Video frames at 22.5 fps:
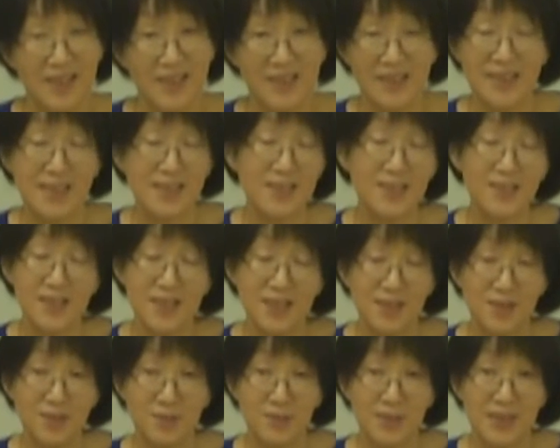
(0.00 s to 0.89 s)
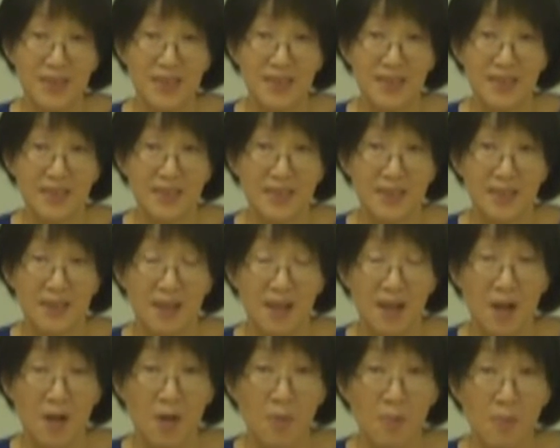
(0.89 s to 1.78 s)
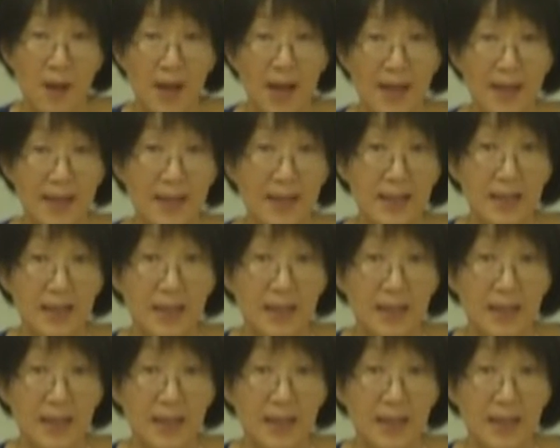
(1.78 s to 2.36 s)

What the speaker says: This is interesting. Why?